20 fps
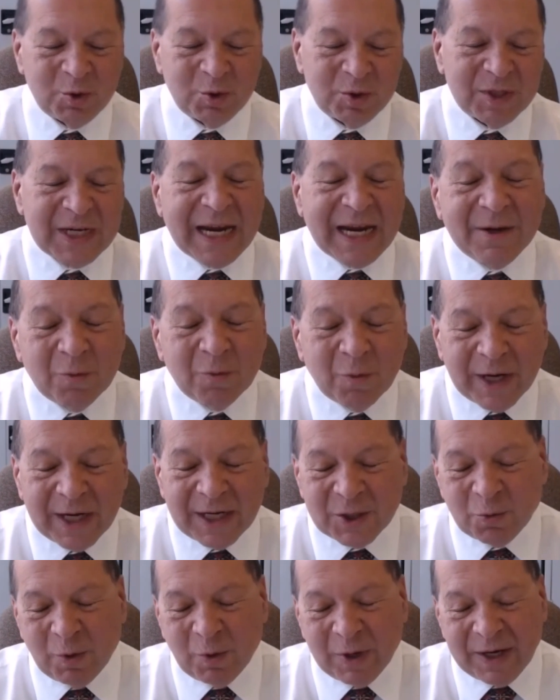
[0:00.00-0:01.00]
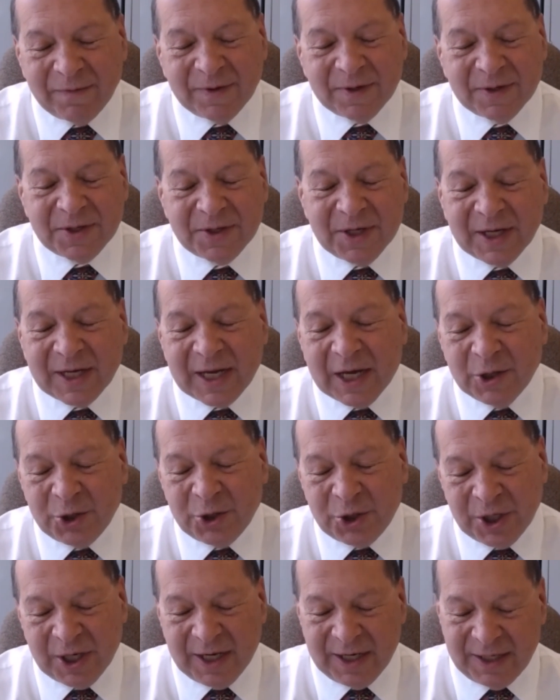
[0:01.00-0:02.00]
10 weeks, whatever's
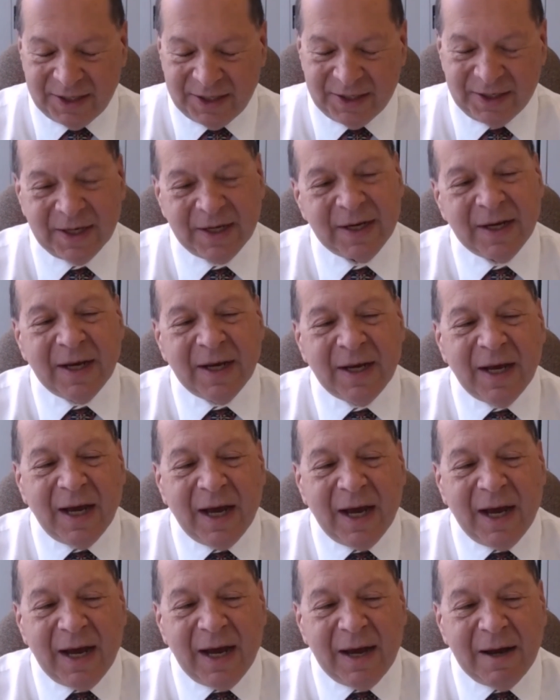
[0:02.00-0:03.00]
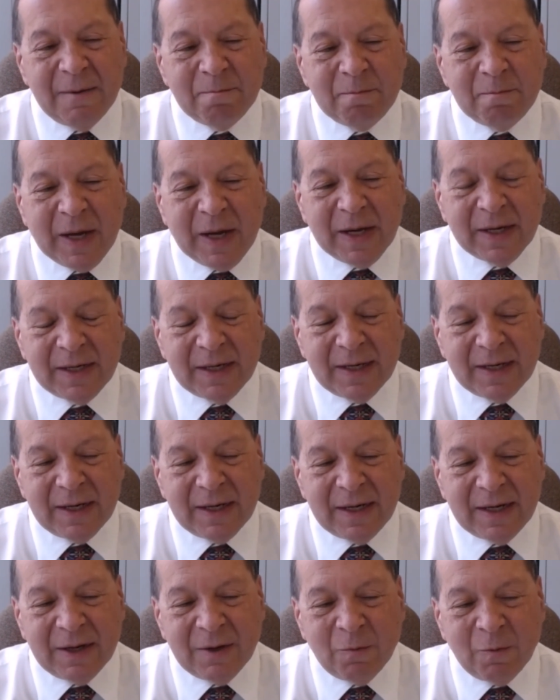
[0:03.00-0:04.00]
negotiated. But
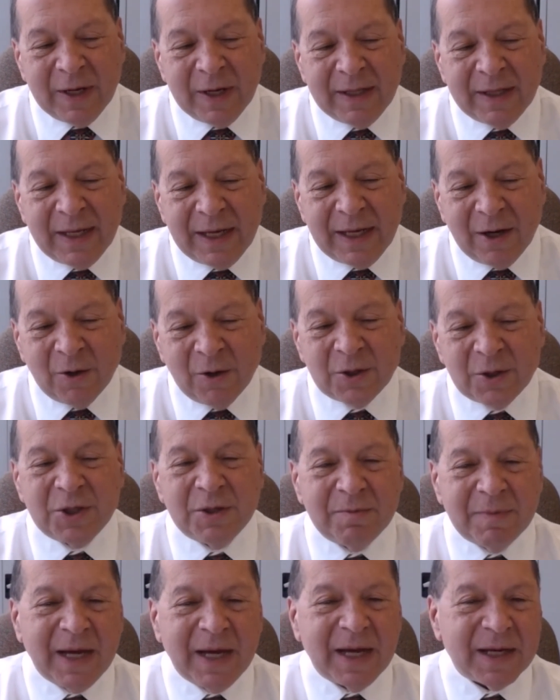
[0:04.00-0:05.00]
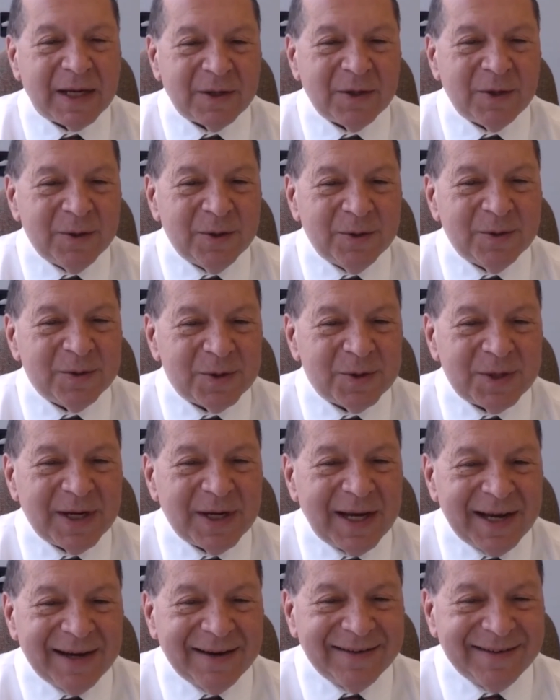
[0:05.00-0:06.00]
when the auction market cools
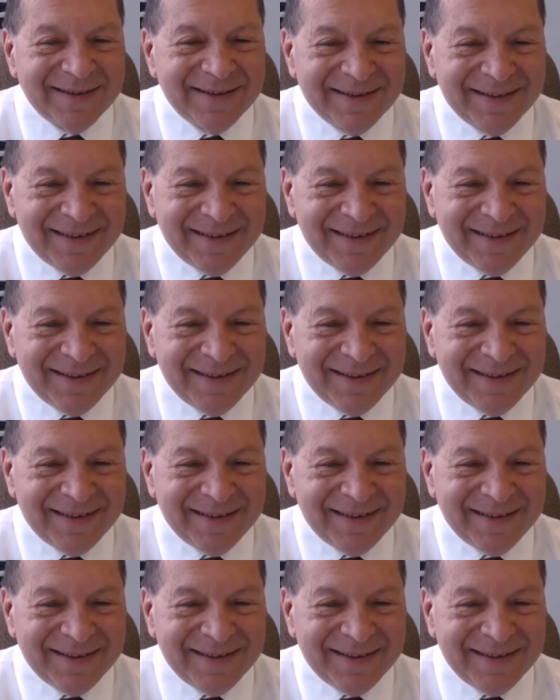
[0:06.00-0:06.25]
down,